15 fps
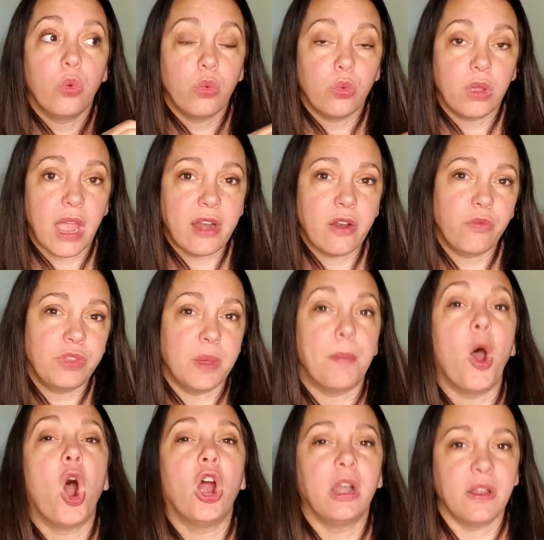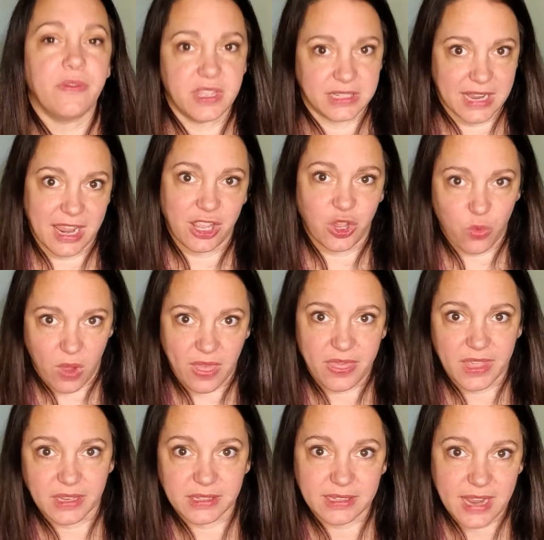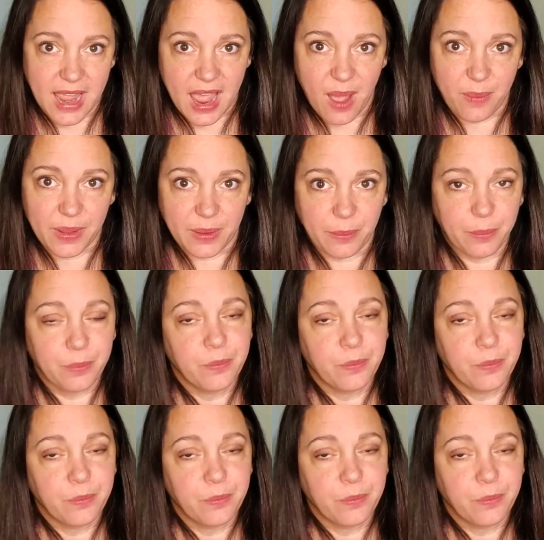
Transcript: kind of the part of the day you want things to happen.